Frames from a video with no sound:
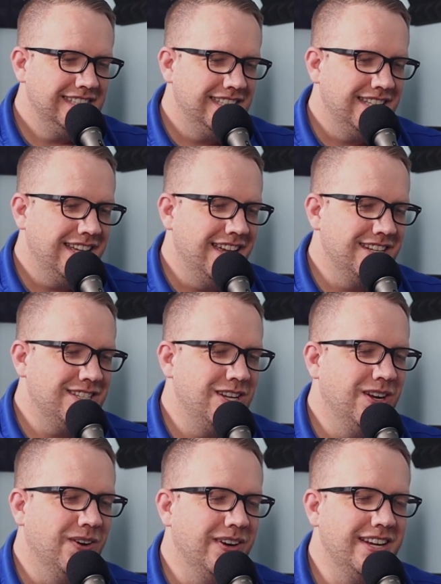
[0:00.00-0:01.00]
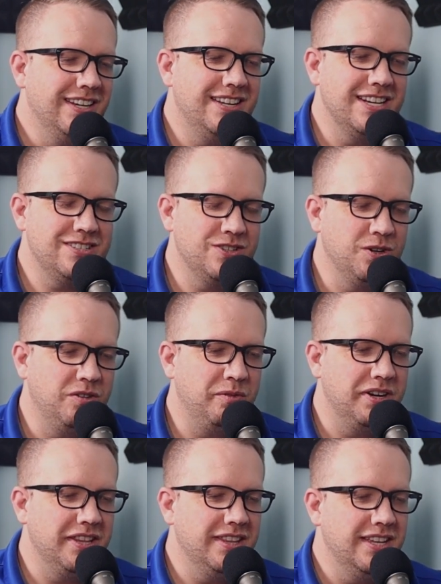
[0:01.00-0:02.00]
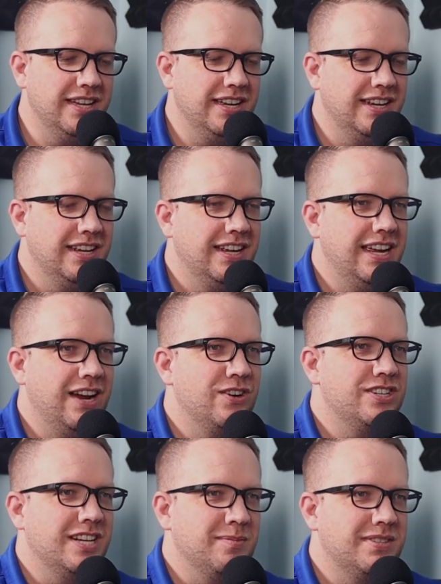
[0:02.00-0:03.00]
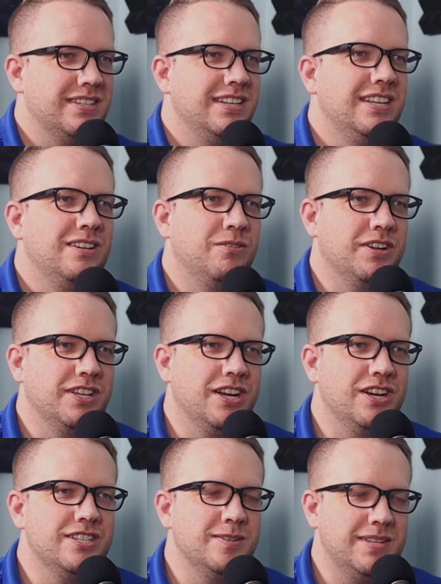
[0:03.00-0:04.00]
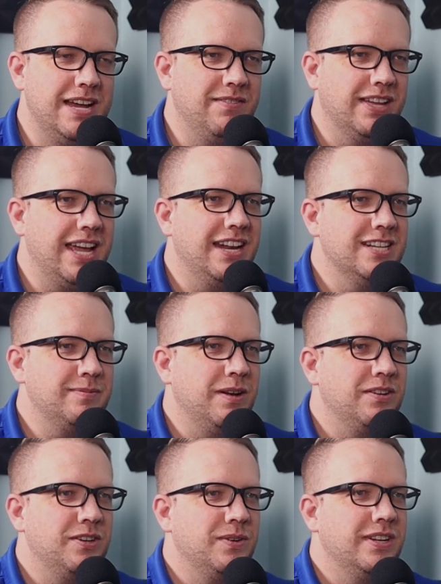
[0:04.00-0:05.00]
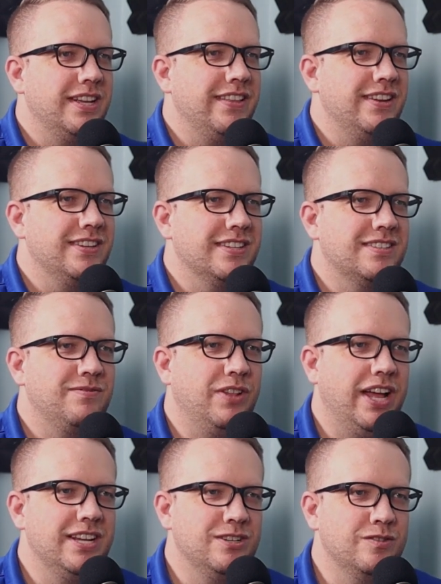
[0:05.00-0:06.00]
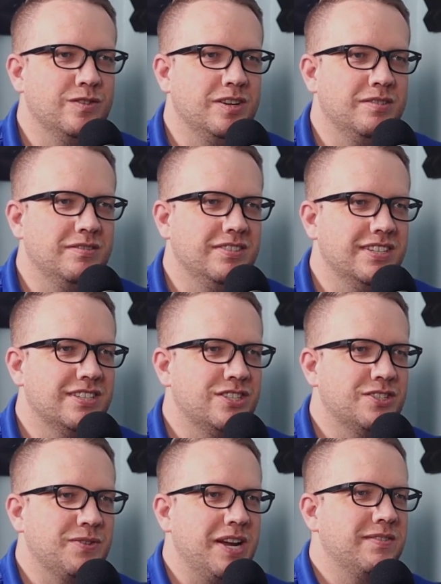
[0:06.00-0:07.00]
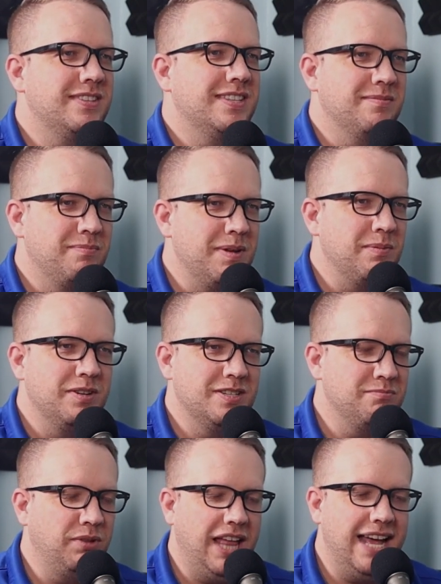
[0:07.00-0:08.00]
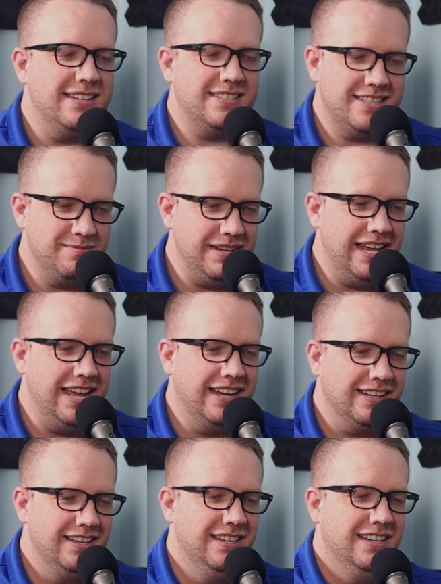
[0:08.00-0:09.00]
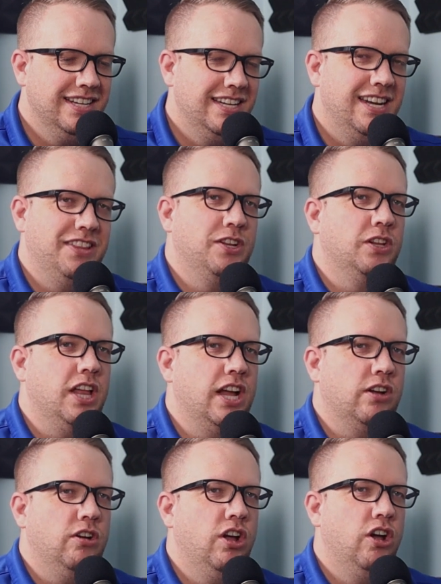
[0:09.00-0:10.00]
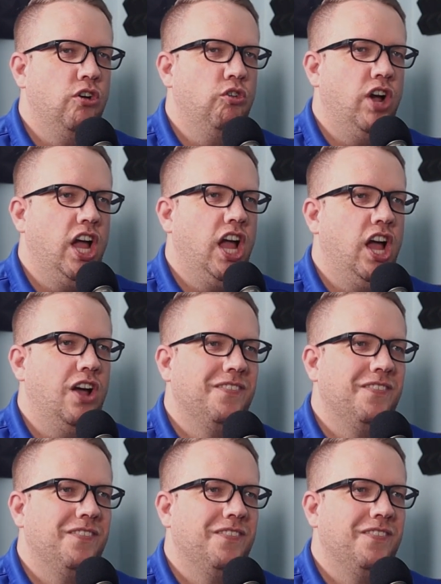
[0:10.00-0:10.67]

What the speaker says: And so he takes control of one of the airships, one of the gunships that have the cannons mounted to it, and then just flies over and just strafes the people, just blasts them to heck. And they're like, oh, wow.